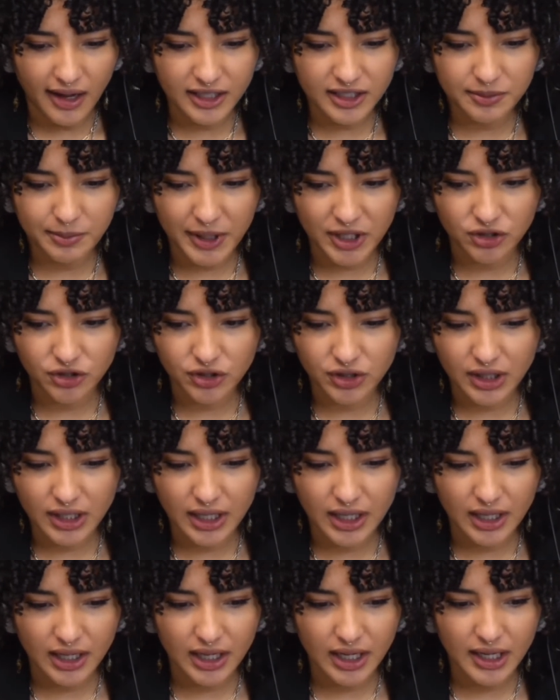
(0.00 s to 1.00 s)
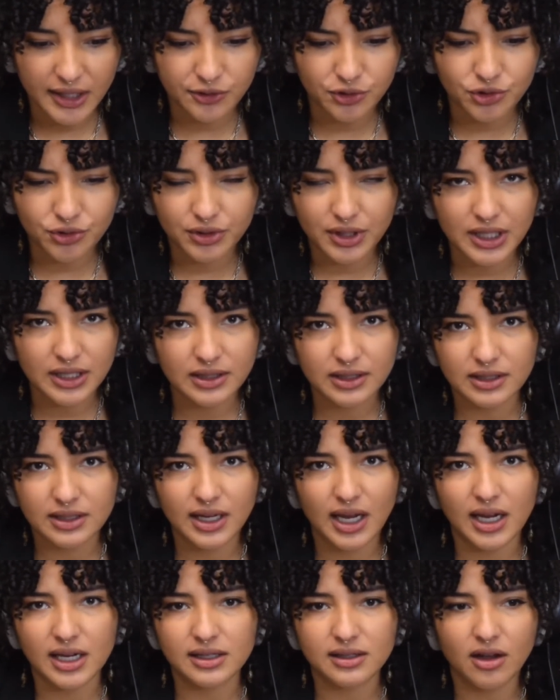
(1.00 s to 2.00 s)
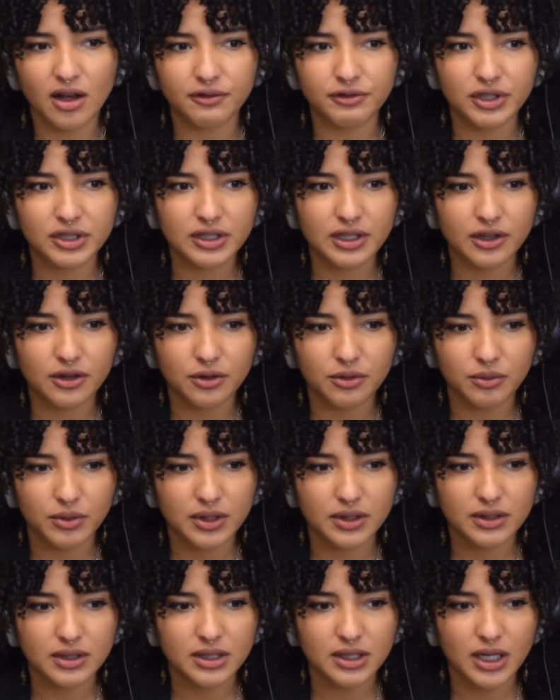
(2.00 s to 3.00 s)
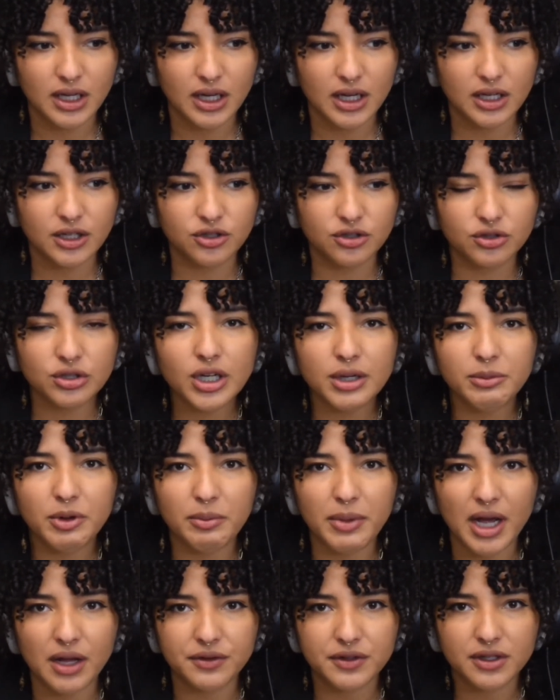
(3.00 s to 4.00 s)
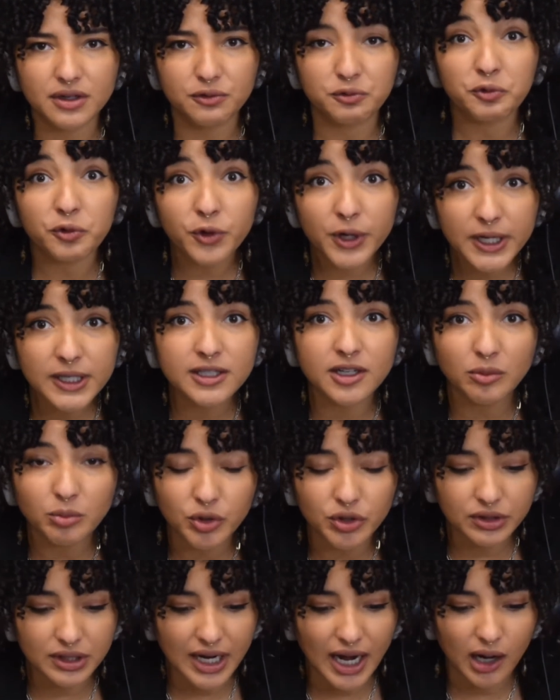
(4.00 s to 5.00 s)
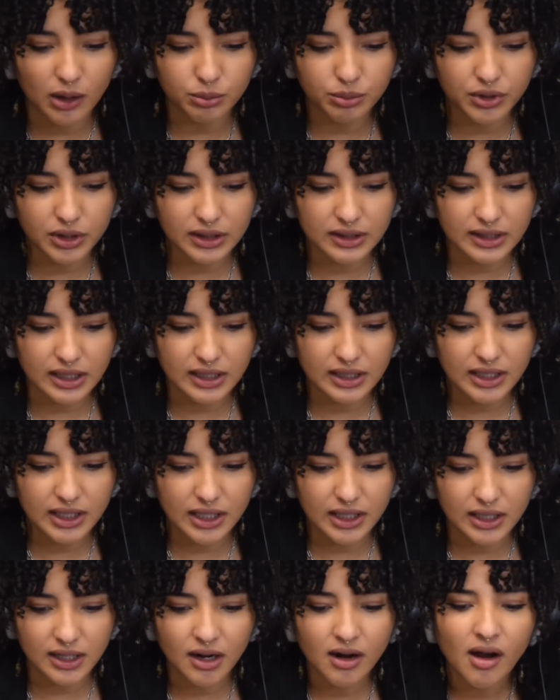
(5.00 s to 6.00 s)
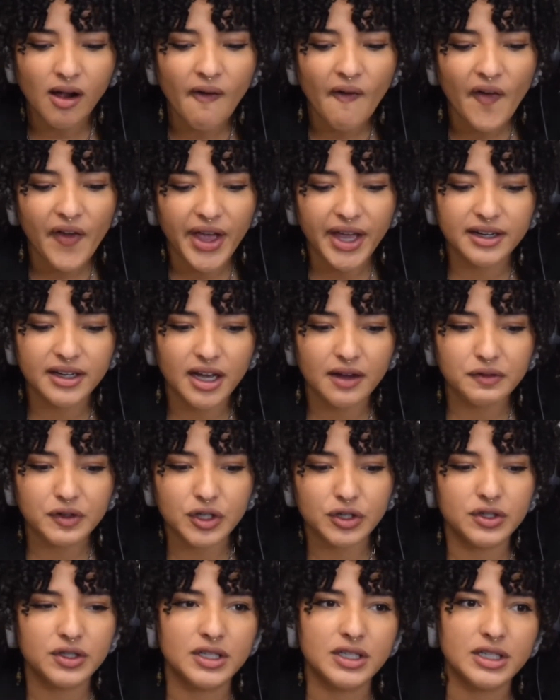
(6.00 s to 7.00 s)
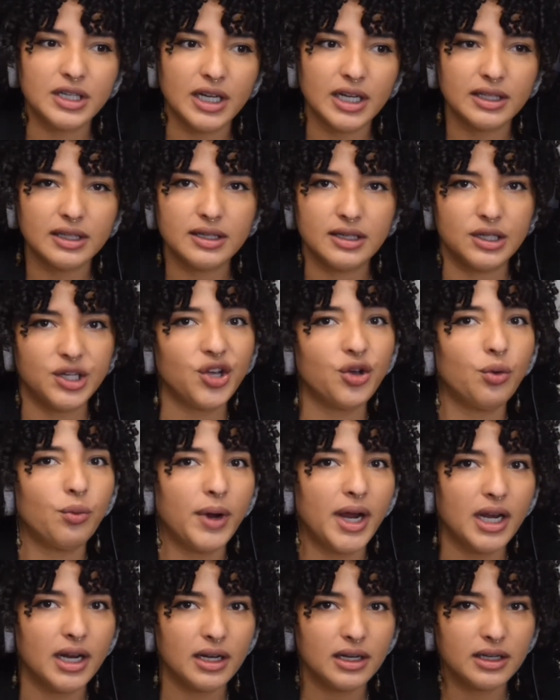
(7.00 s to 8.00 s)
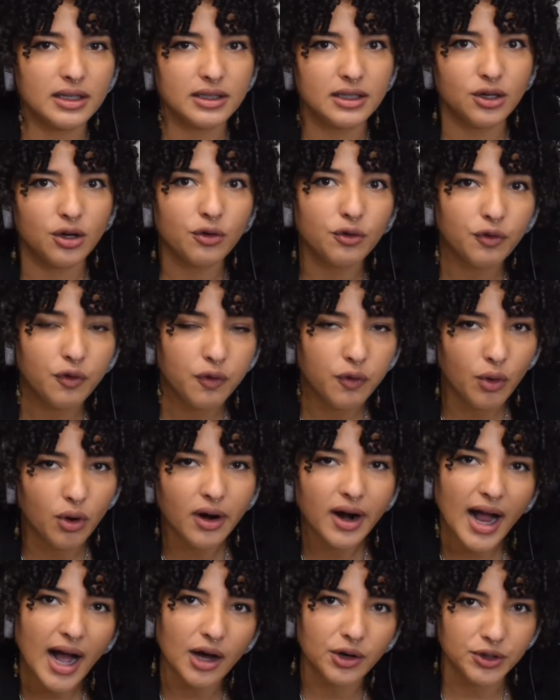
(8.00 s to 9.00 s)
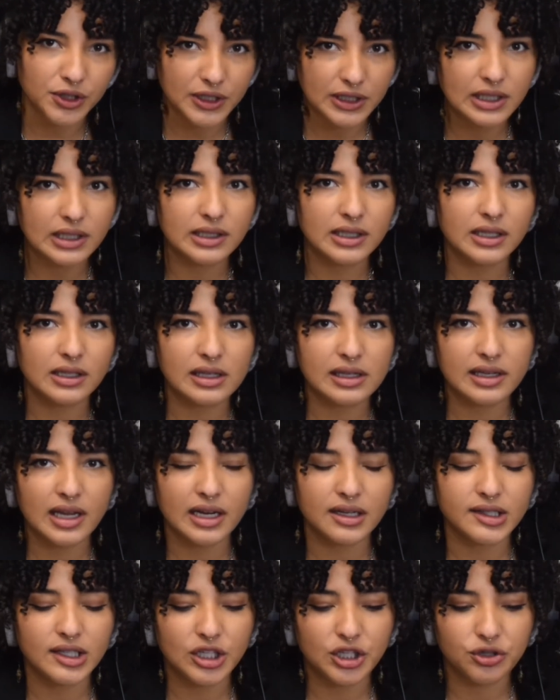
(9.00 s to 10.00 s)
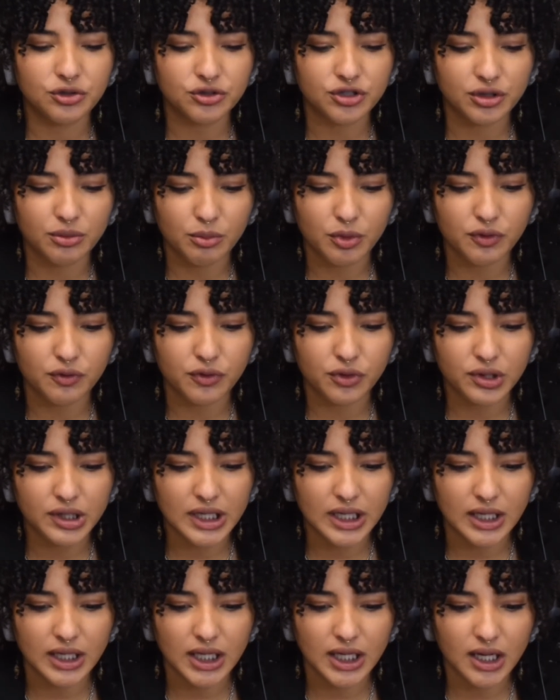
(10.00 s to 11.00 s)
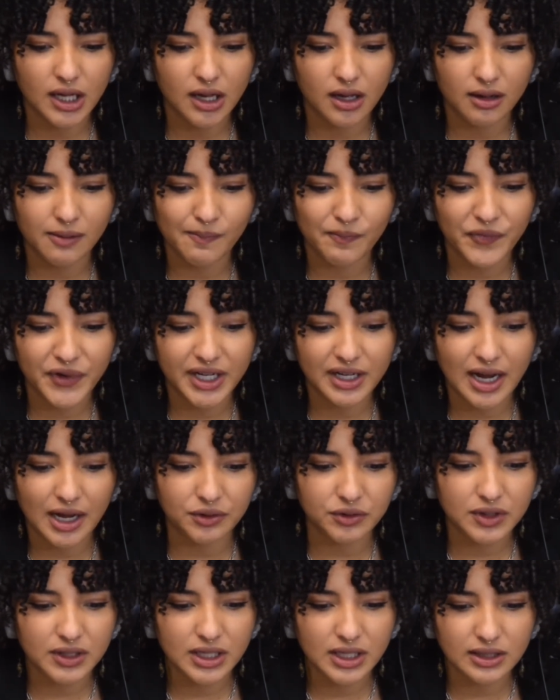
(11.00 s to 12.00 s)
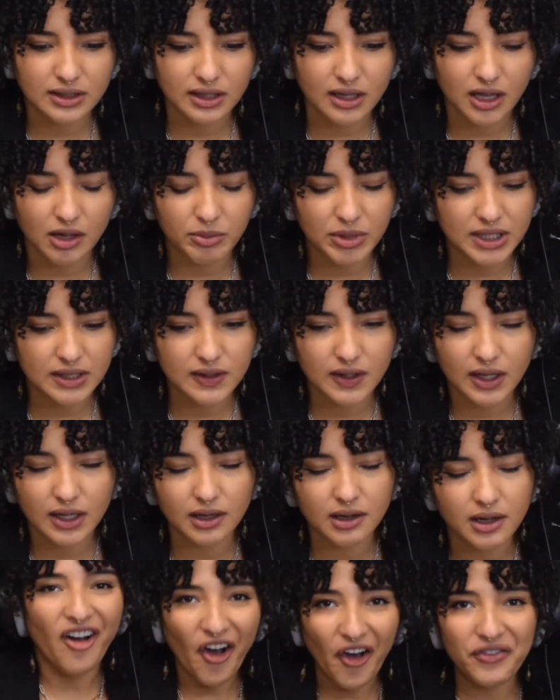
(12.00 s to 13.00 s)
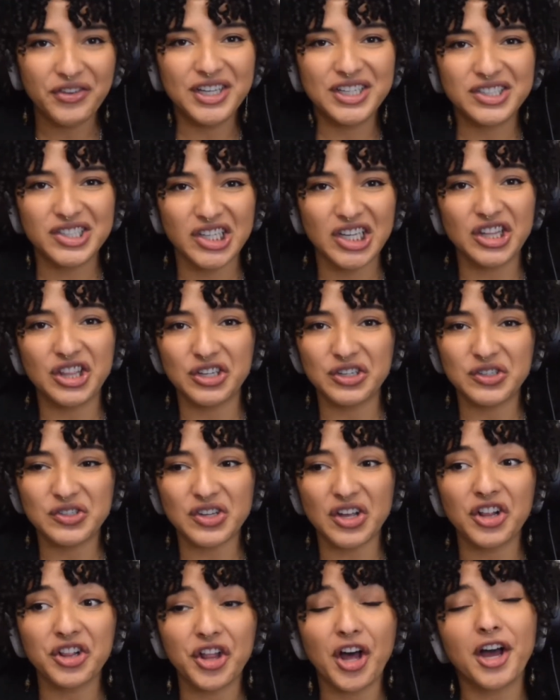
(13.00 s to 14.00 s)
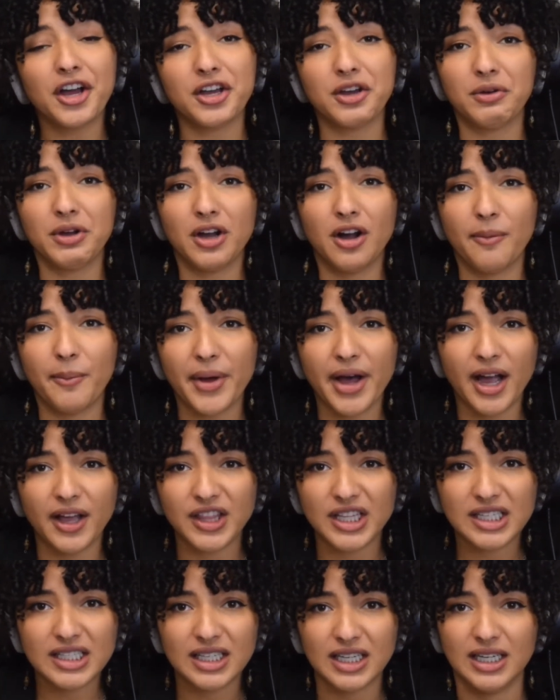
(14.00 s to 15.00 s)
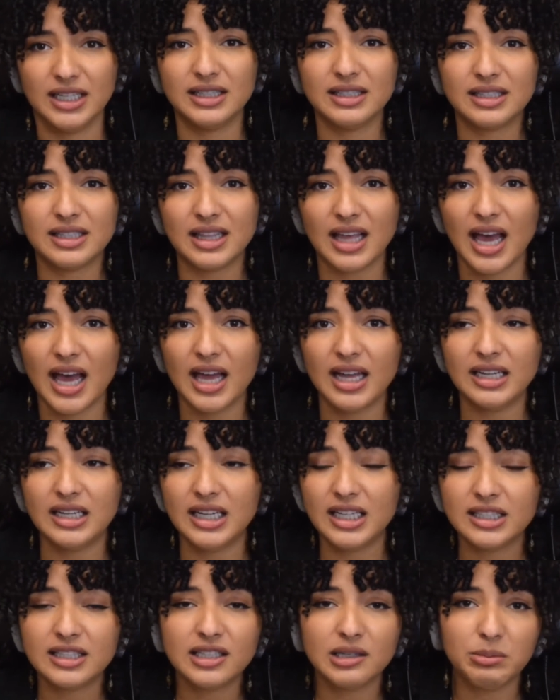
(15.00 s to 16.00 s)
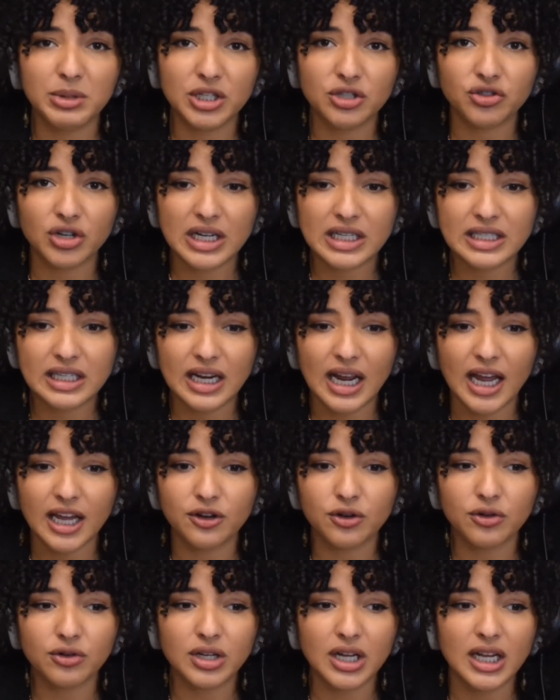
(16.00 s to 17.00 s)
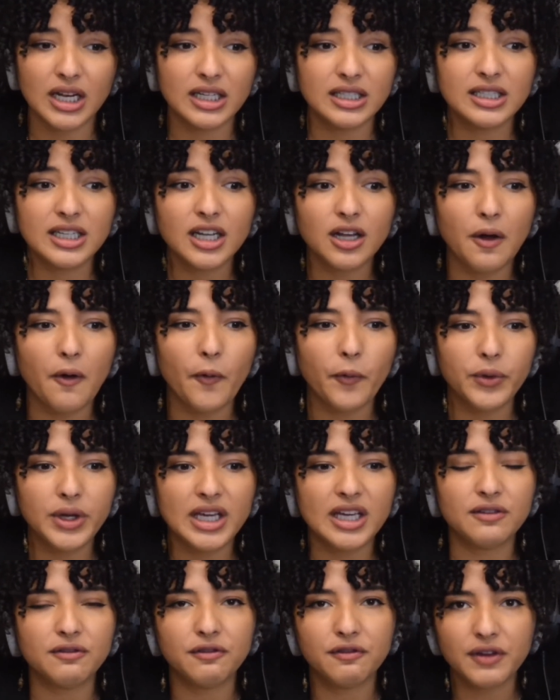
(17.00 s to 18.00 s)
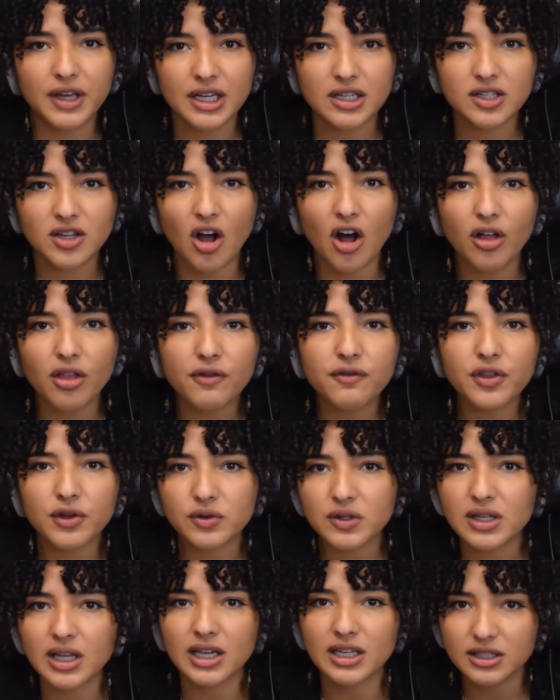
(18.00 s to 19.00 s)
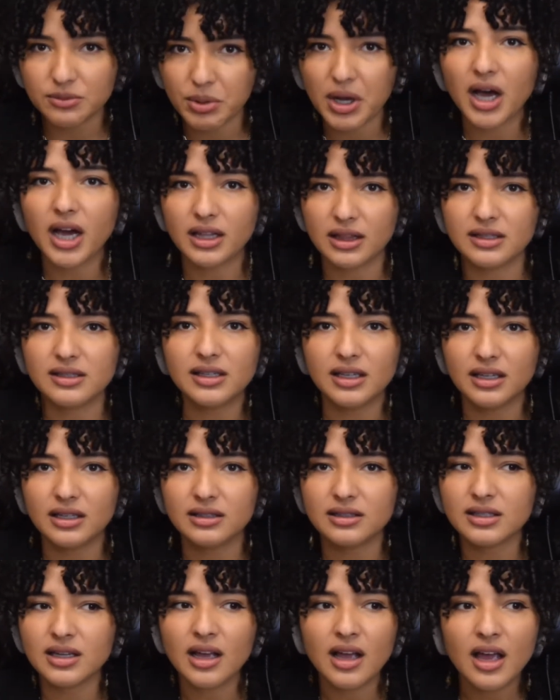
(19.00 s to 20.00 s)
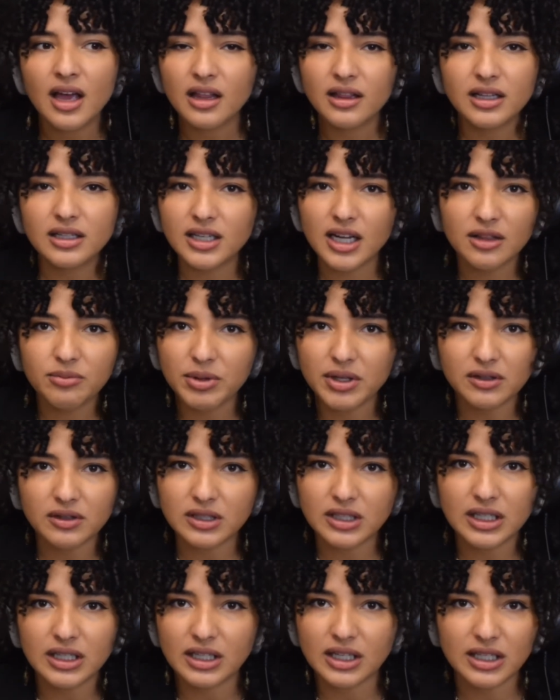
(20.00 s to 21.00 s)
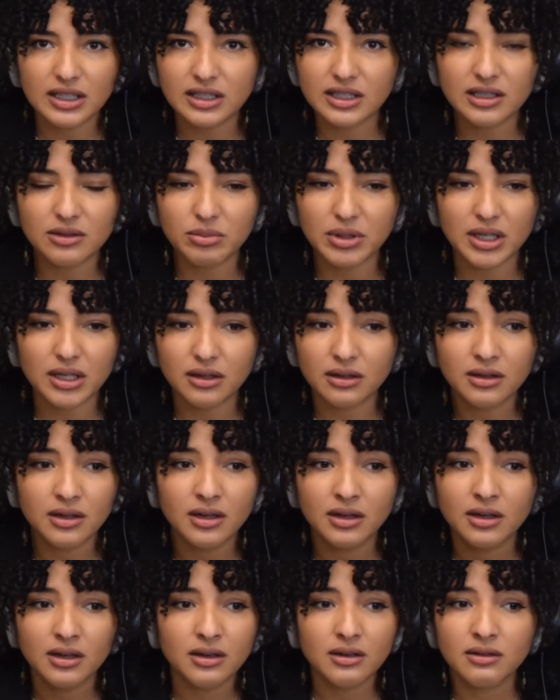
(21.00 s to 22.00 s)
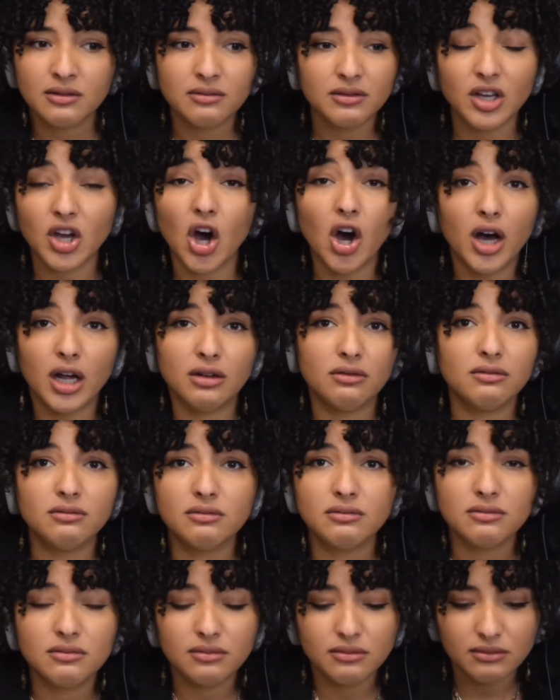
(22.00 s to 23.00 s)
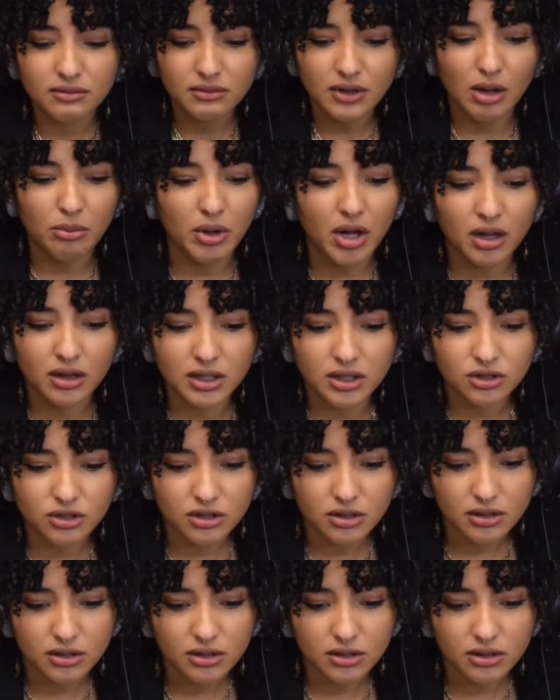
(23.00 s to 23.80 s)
Especially in Julius's case, obviously there was extreme amounts of reasonable doubt presented, and Governor Stitt still waited until 4 hours until his execution before he announced his clemency. Obviously, there's a lot going on behind the scenes that needs to be addressed and handled, and until we can fix all of those things behind the scenes, the death penalty needs to be gone, abolished.